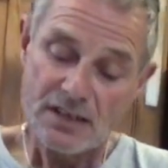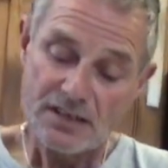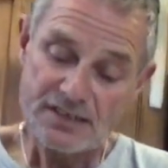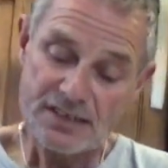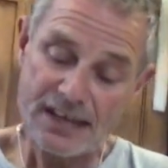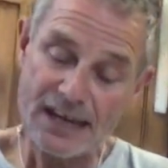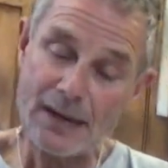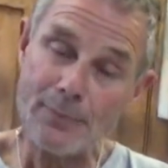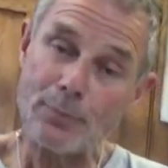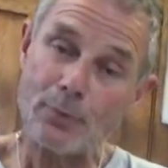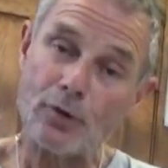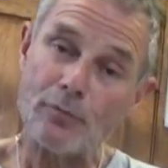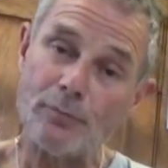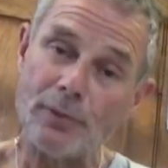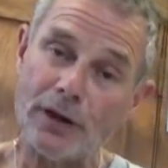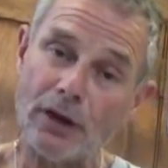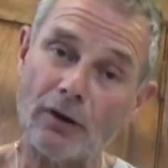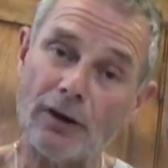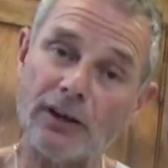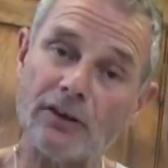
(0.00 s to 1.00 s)
tapered
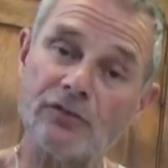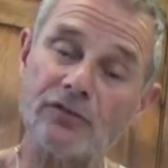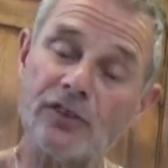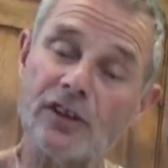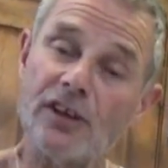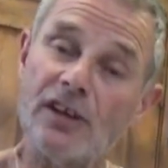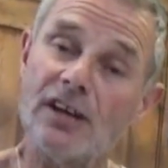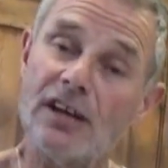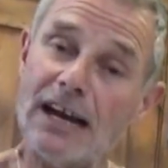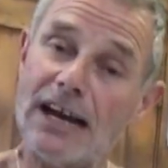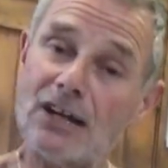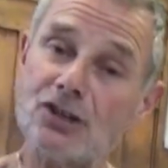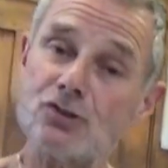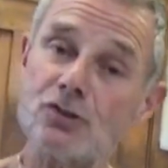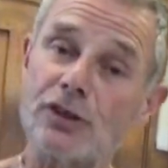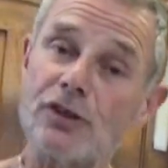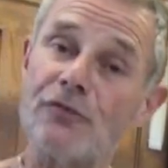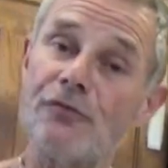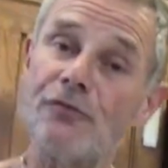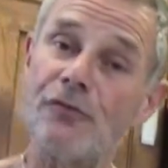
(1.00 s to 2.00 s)
bearings,
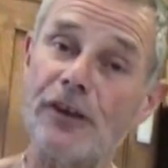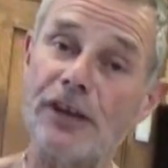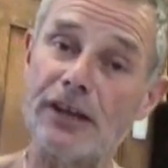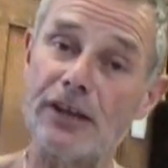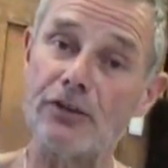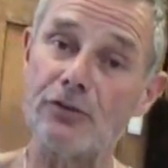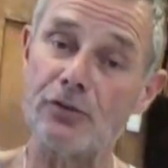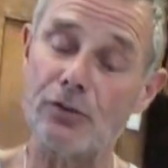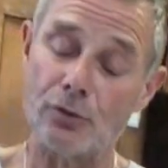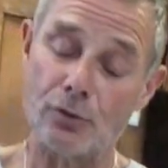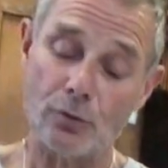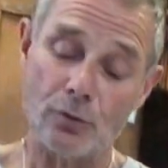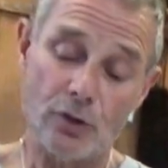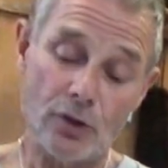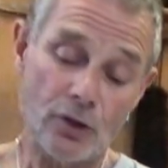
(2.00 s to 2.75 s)
actually fit into.